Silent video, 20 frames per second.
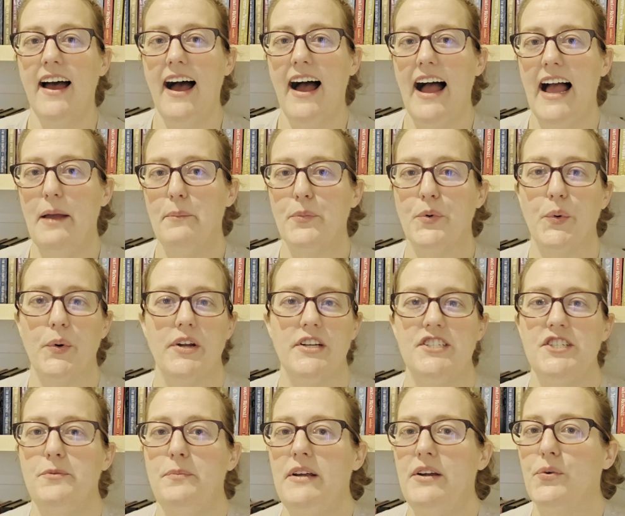I'm going
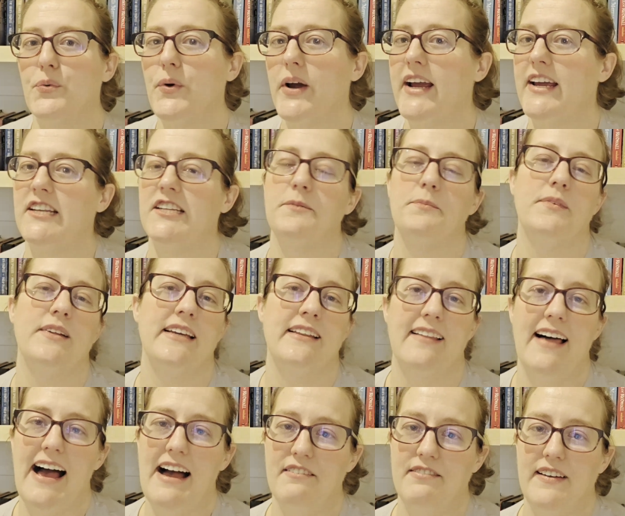to be randomly
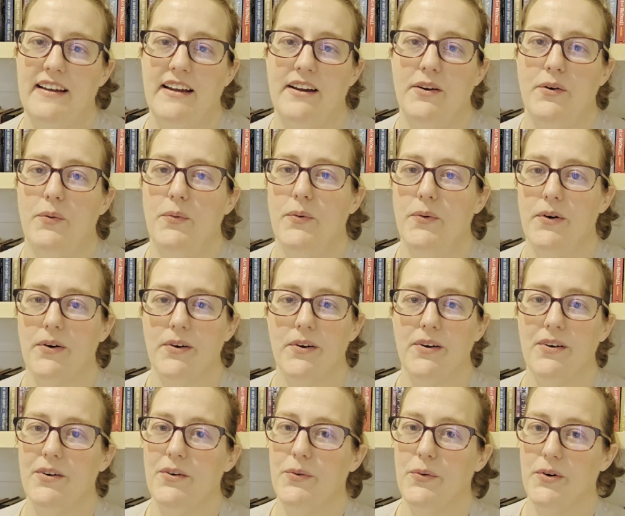laughing
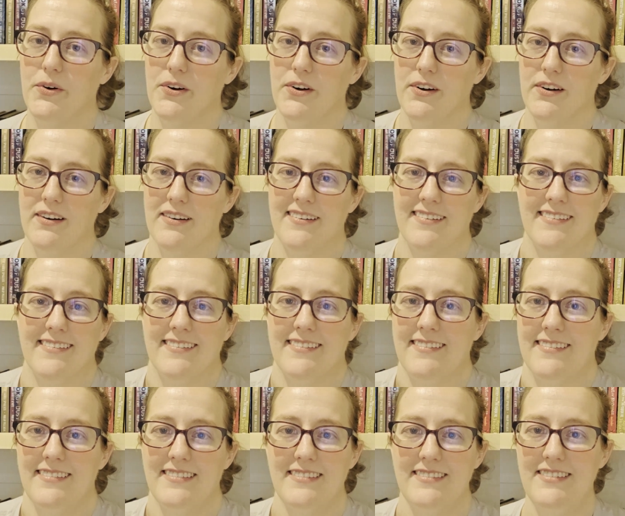or
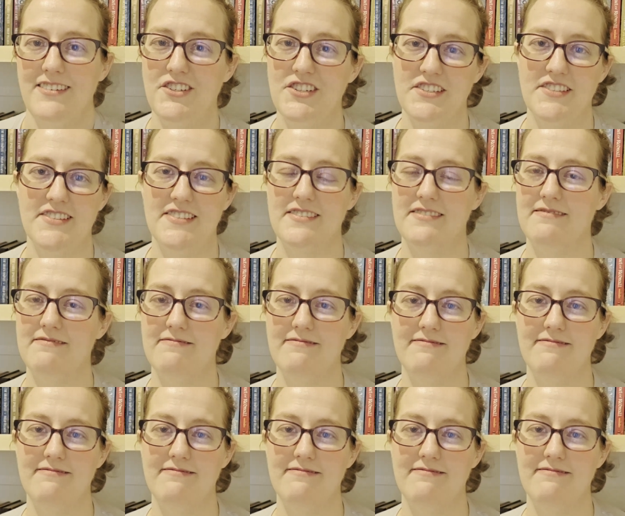just